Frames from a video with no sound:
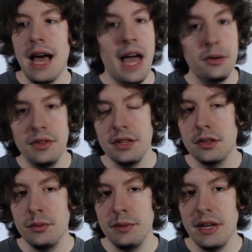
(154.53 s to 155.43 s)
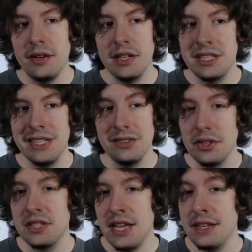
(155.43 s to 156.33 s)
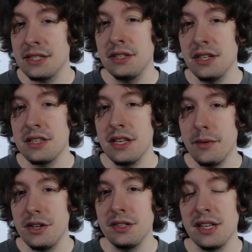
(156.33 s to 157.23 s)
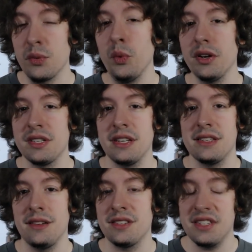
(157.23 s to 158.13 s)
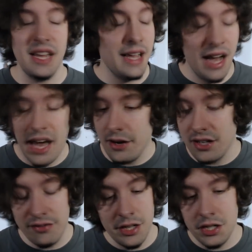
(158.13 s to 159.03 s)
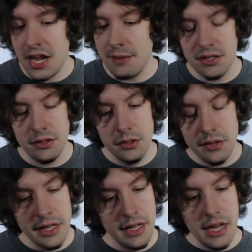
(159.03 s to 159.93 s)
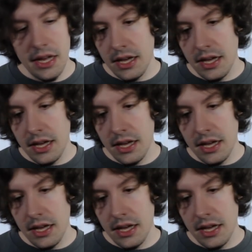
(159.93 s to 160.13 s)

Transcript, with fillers: I don't think the Wind Waker HD looks as good as the original, as weird as that sounds to say. Higher definition, absolutely.